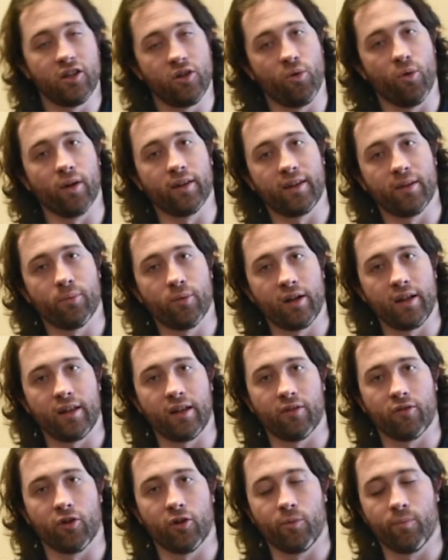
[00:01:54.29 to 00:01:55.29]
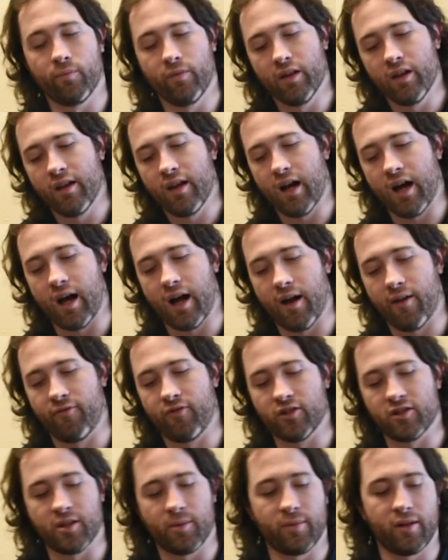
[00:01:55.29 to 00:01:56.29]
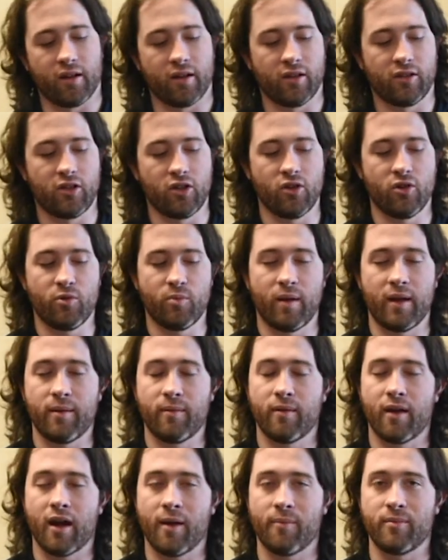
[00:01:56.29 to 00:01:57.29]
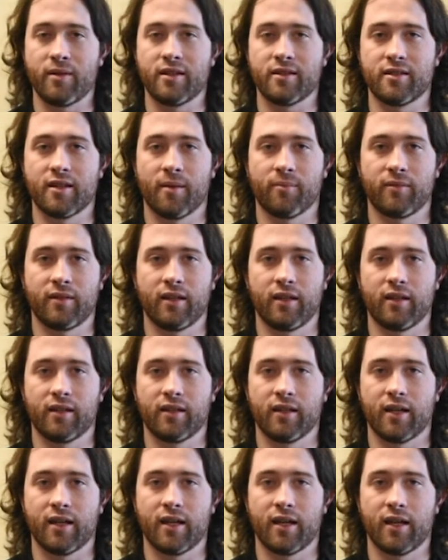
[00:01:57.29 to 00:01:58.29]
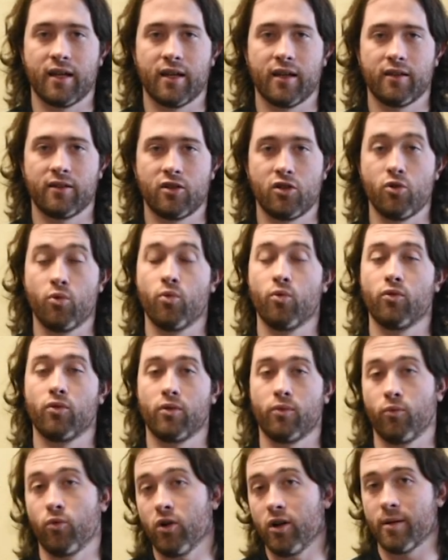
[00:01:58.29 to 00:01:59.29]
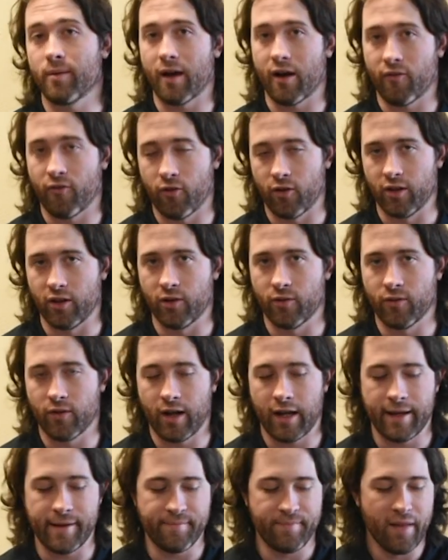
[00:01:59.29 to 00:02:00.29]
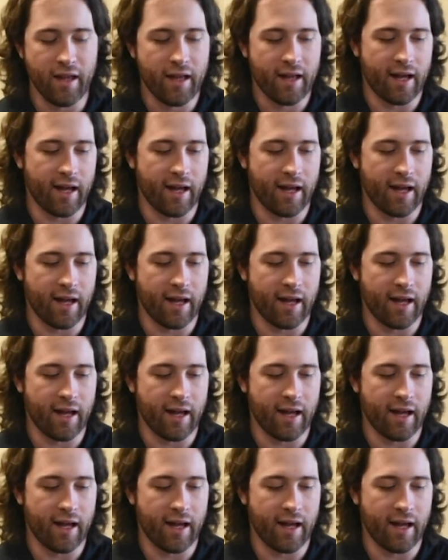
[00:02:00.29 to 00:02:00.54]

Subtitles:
You want the breathing room. If you're somebody on a 2, maybe not be something to worry about for you, right?